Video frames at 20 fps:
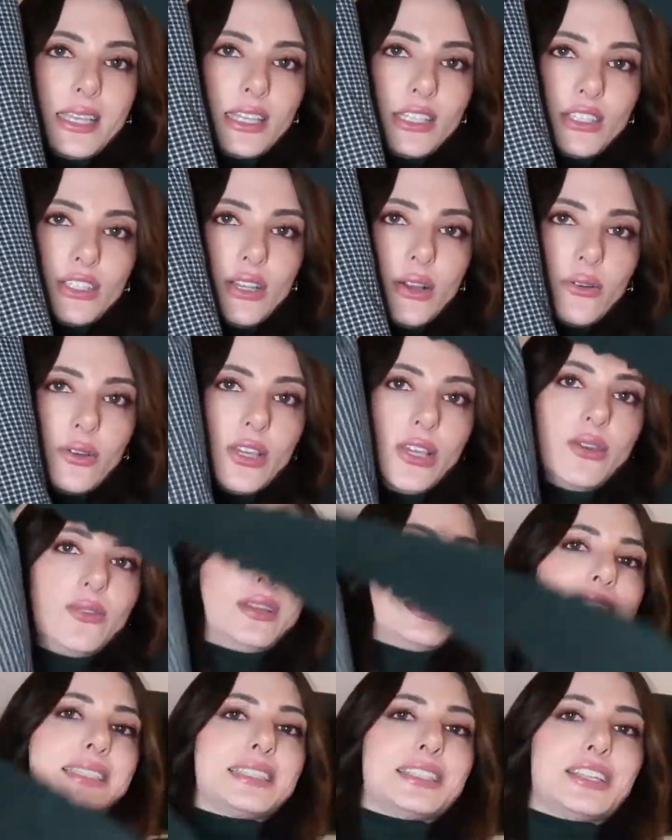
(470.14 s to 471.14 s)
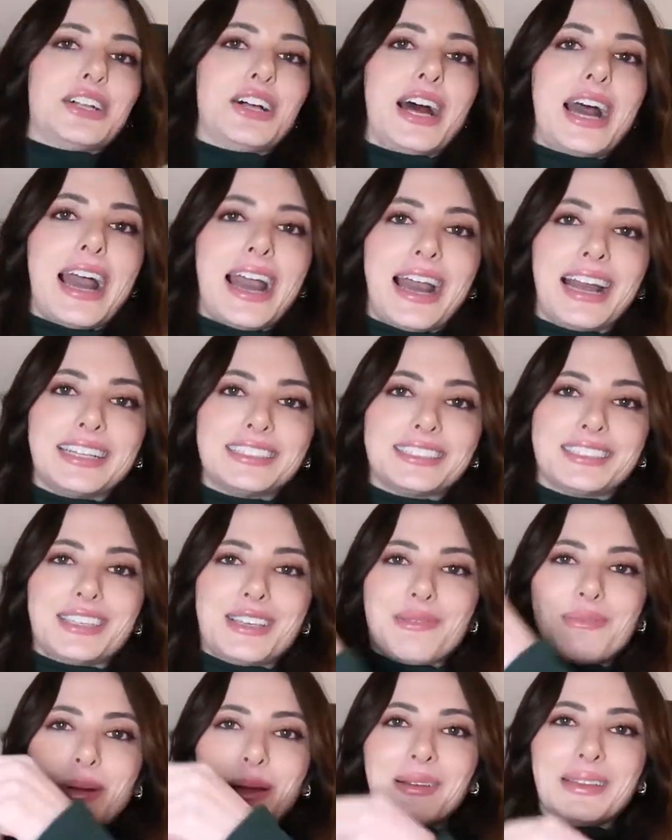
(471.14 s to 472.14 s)
is so cute it still has
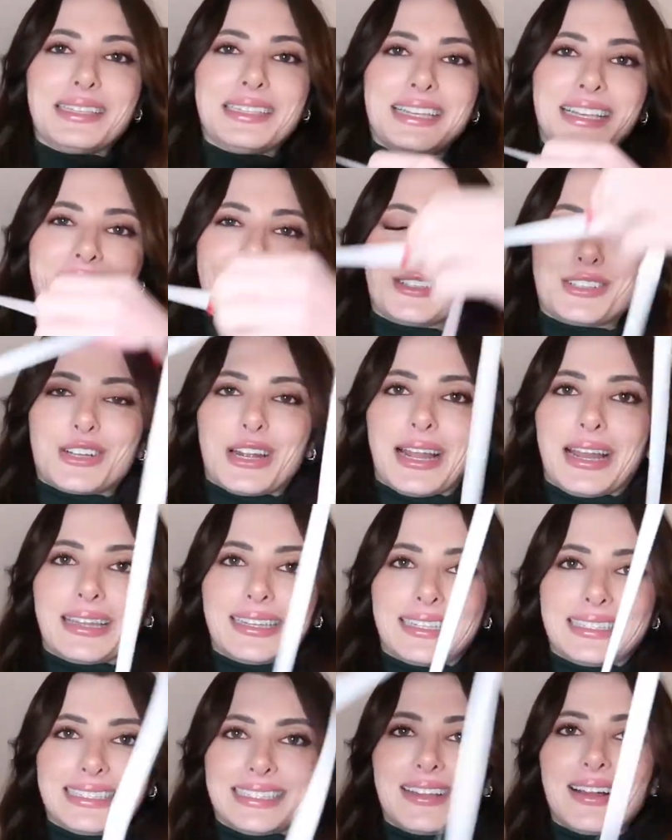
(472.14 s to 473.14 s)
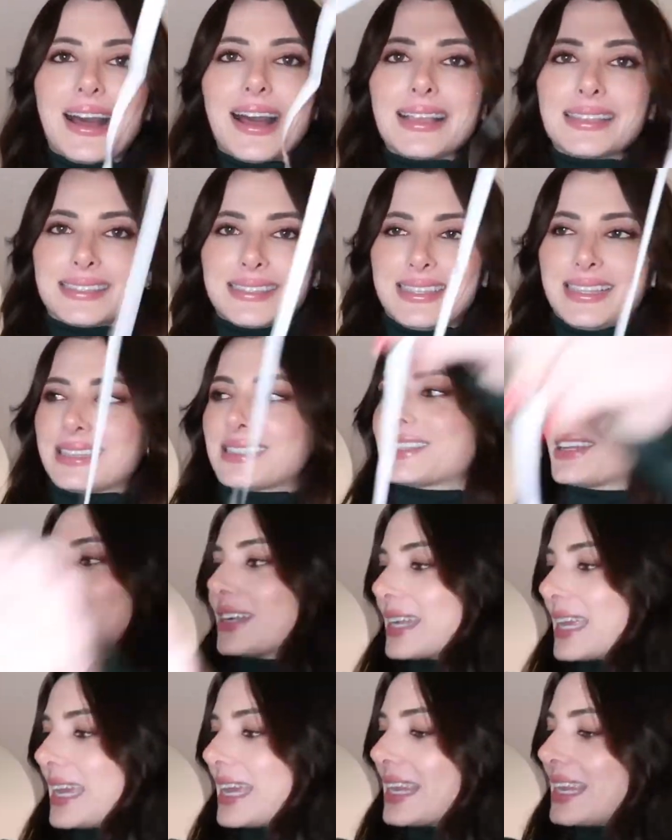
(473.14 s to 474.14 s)
you'll probably see in the try on it still has this
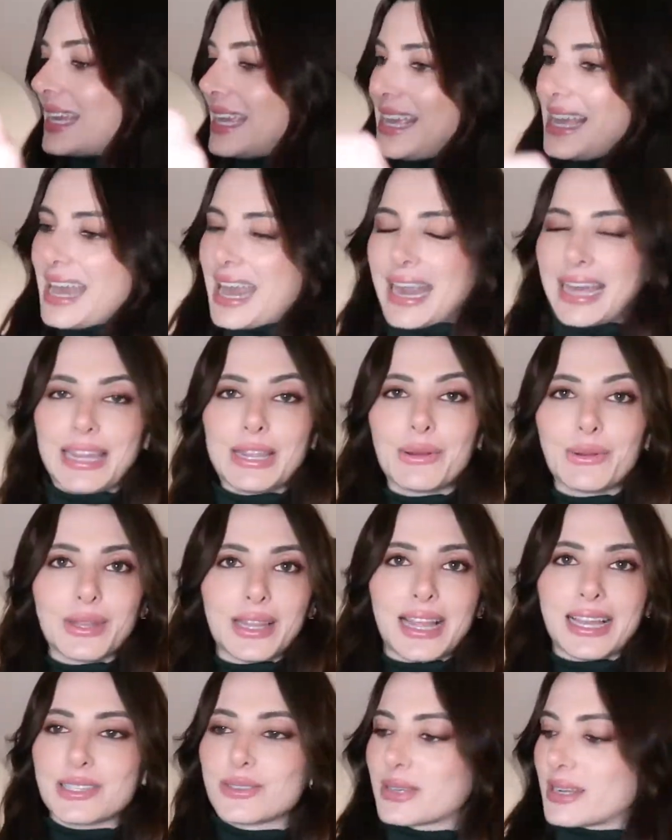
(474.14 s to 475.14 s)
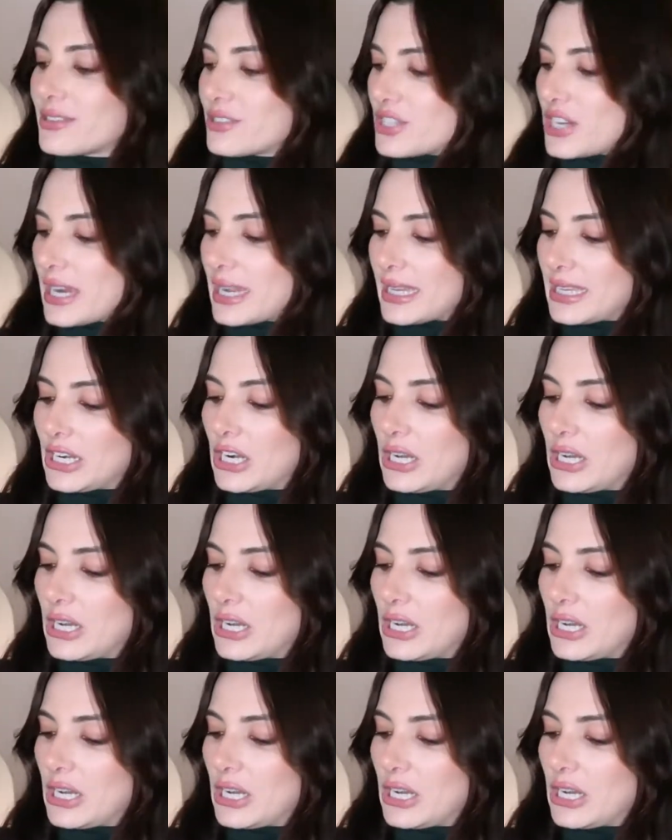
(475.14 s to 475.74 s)
on it I didn't realize when I was trying it